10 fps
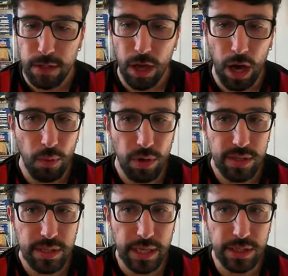No, I want to
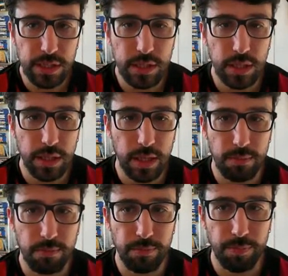say just
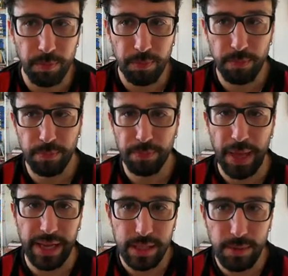that
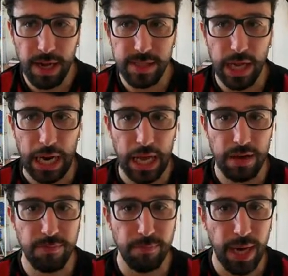AC Milan is gonna
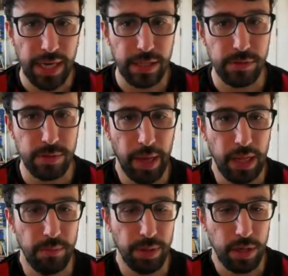have money to
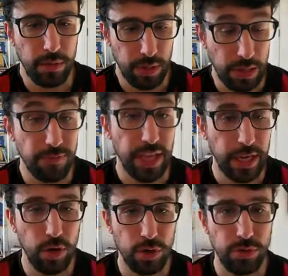spend if they
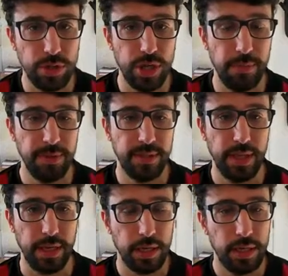go to the Champions
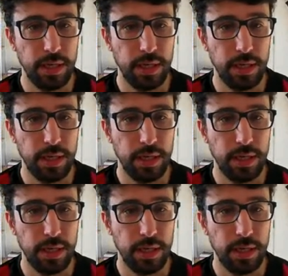League.